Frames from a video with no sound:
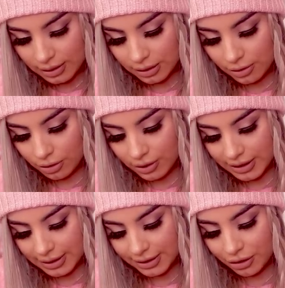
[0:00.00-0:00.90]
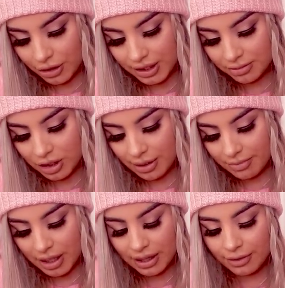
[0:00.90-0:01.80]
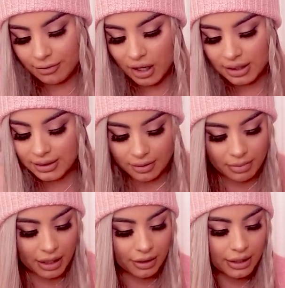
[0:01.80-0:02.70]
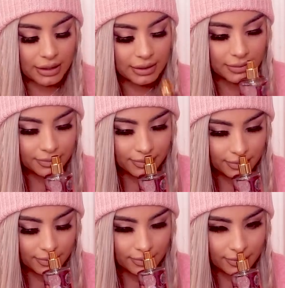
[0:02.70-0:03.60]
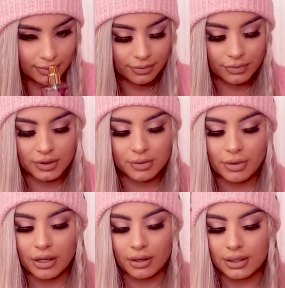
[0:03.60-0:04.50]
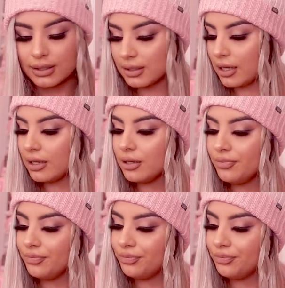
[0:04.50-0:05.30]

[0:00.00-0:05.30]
So it says crisp champagne and frosted berries. And it on this side.